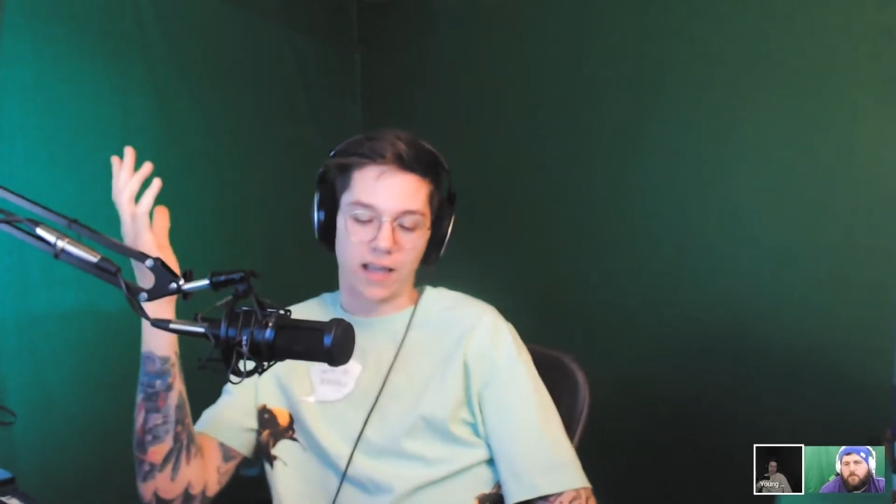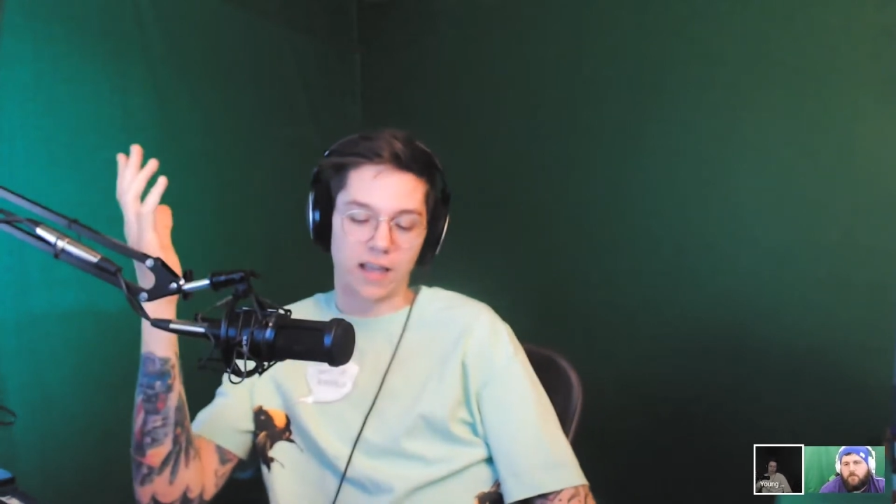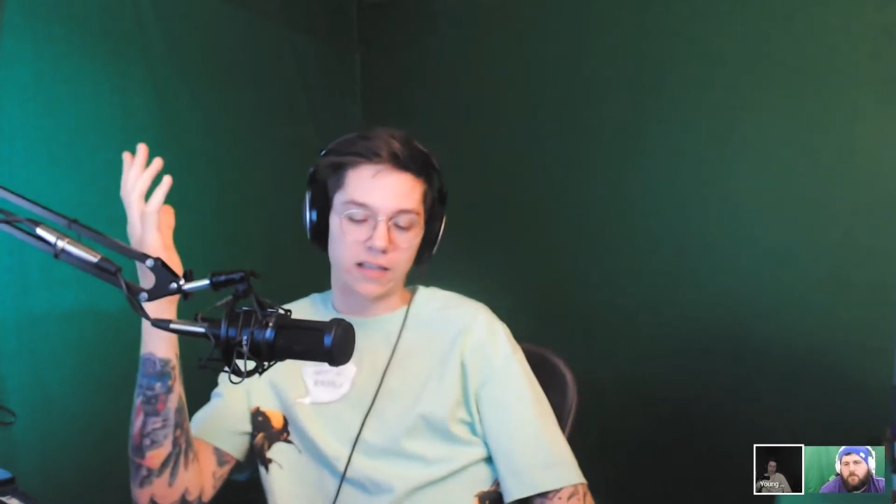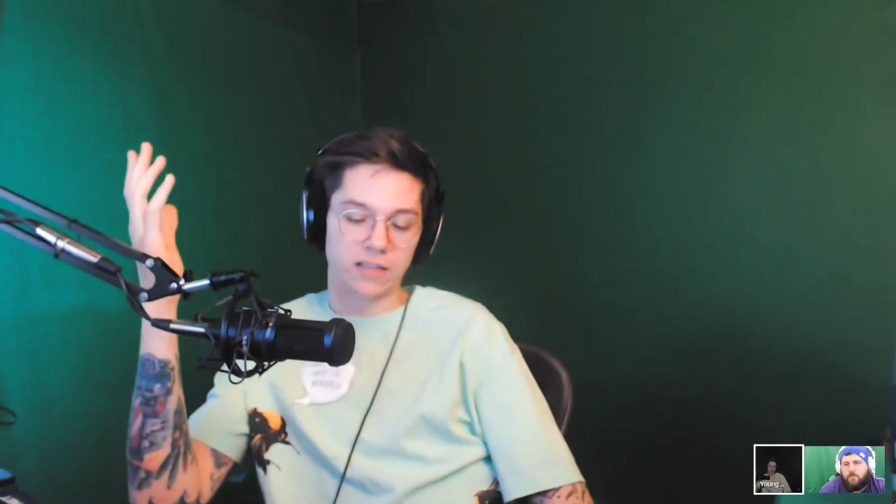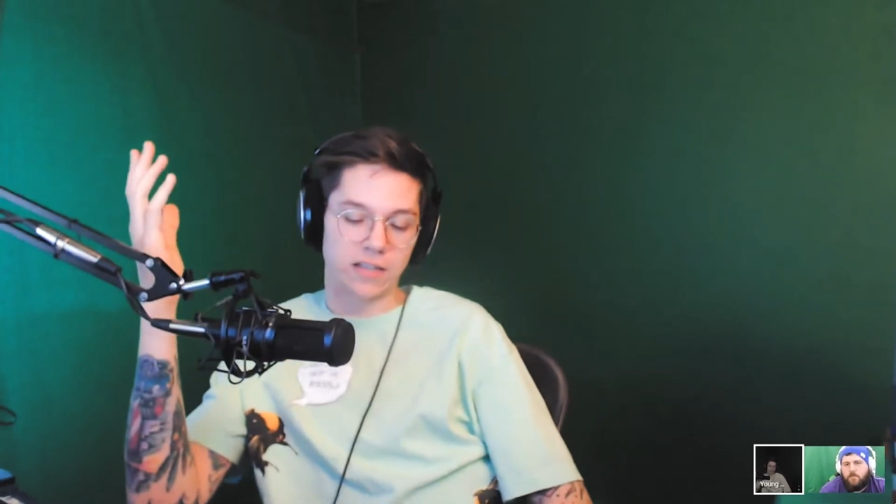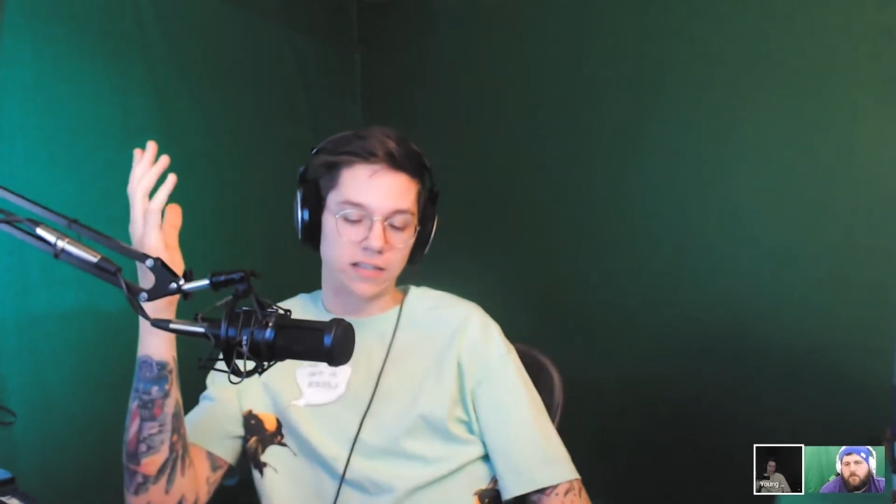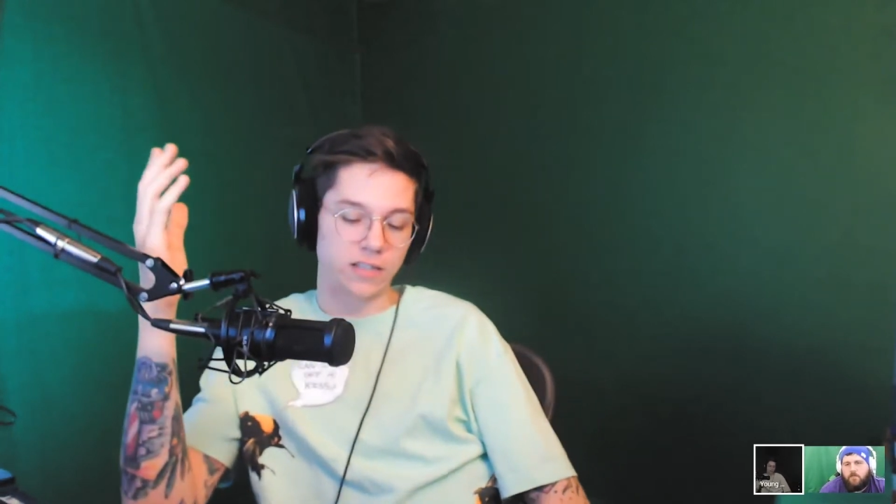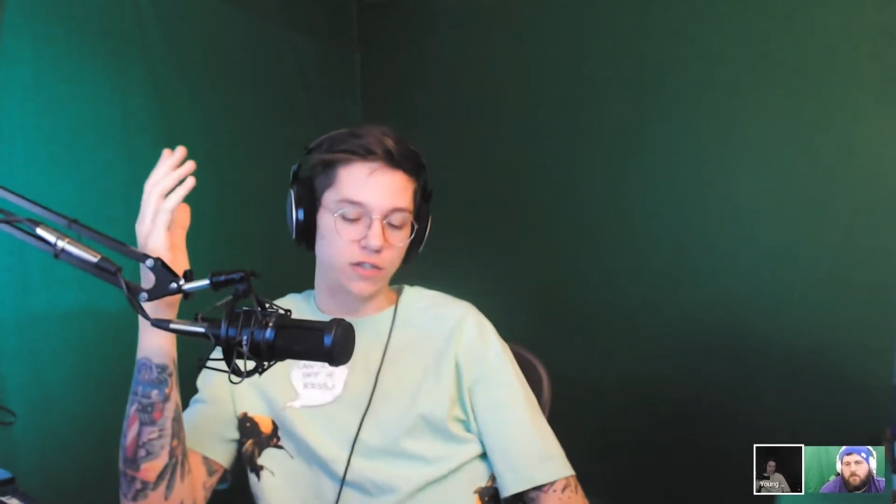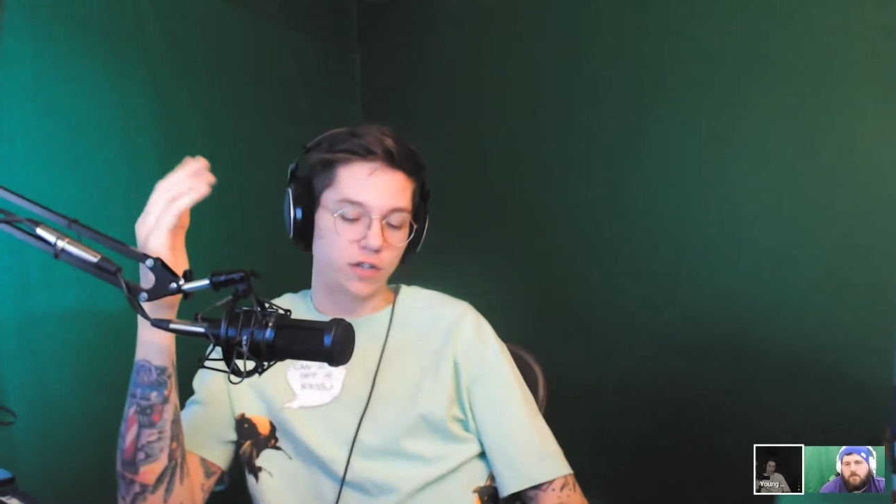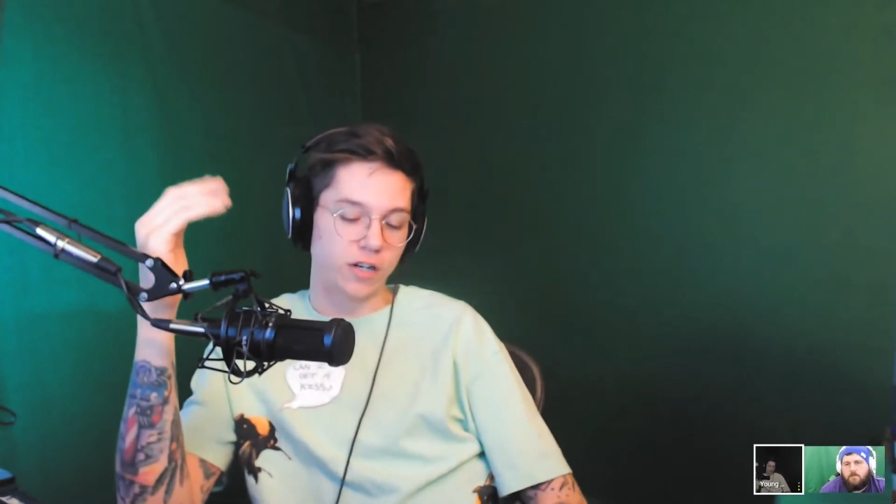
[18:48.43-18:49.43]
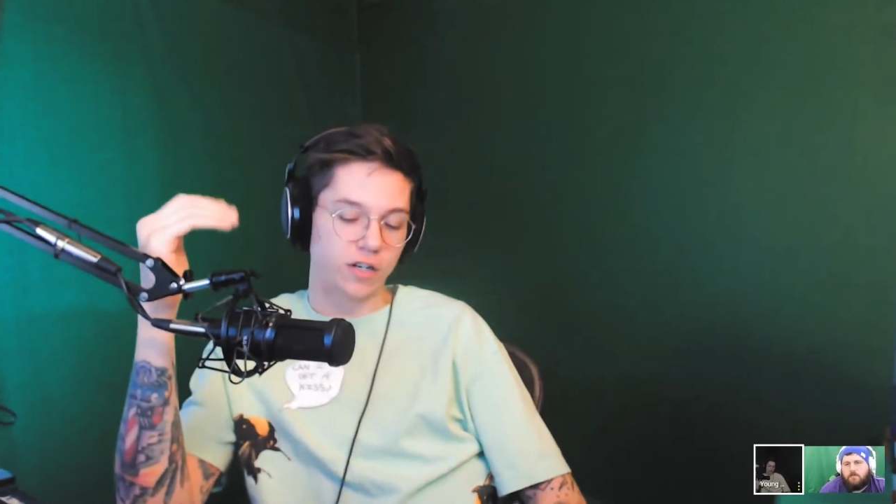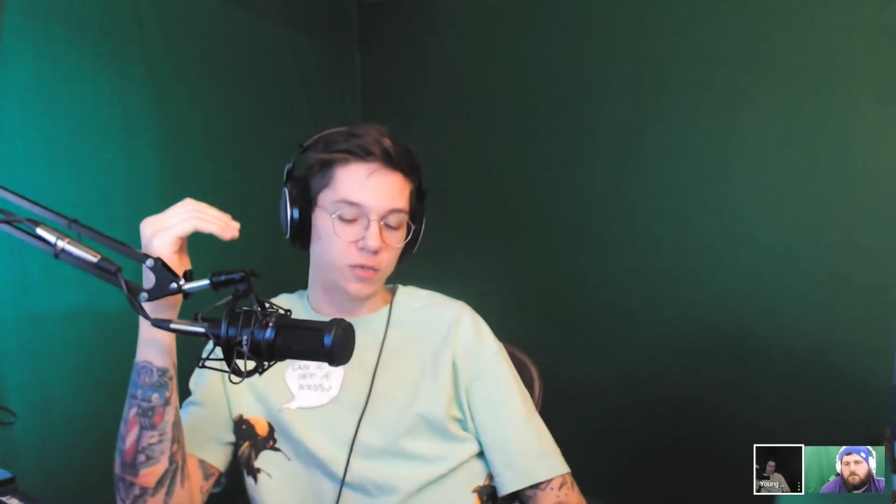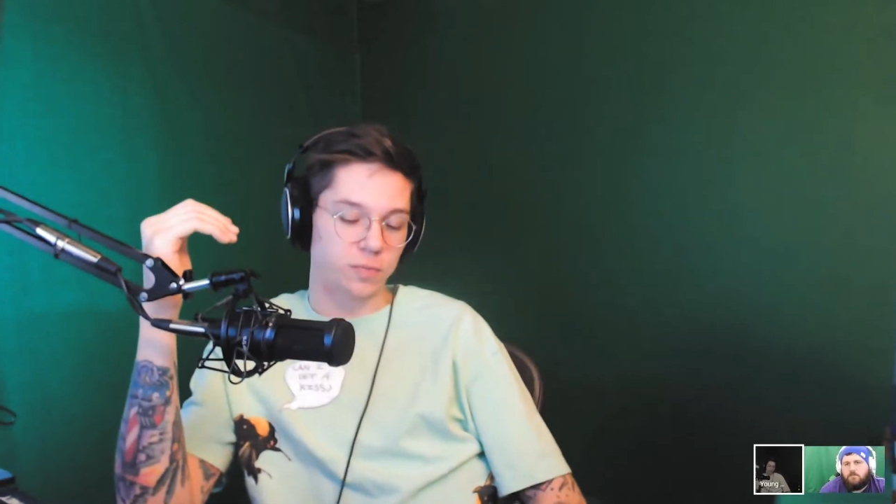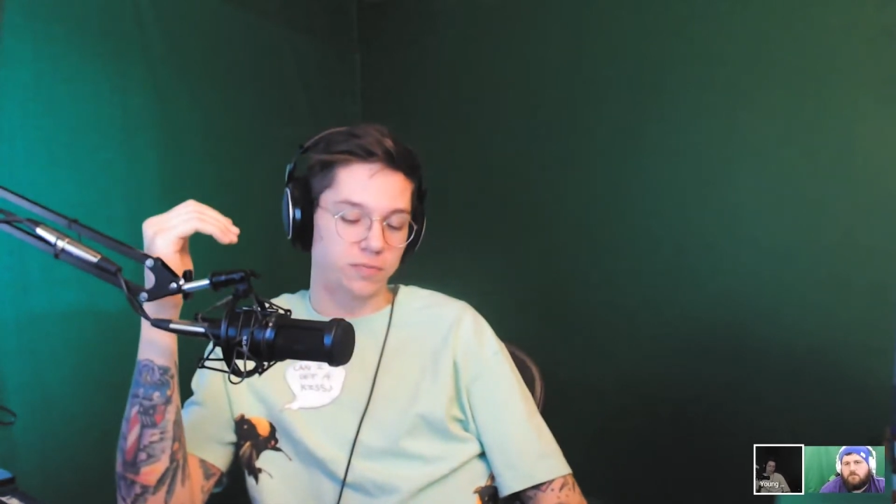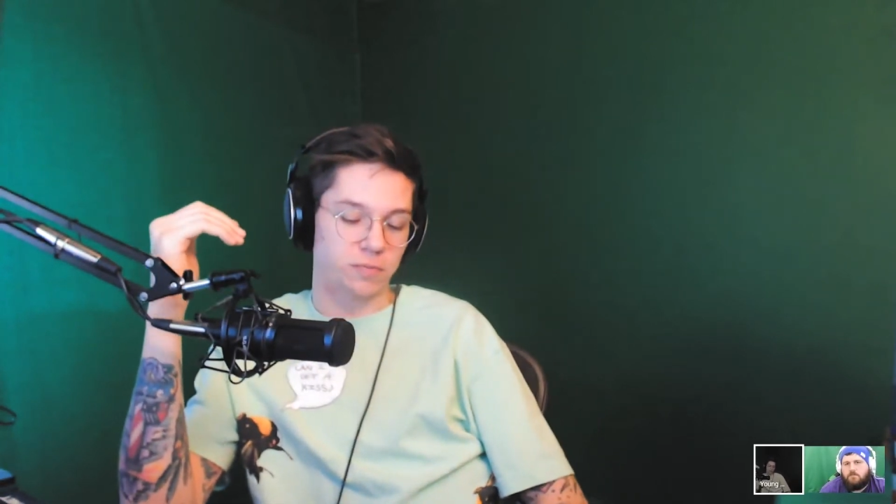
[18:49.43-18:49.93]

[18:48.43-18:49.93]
it's easier to just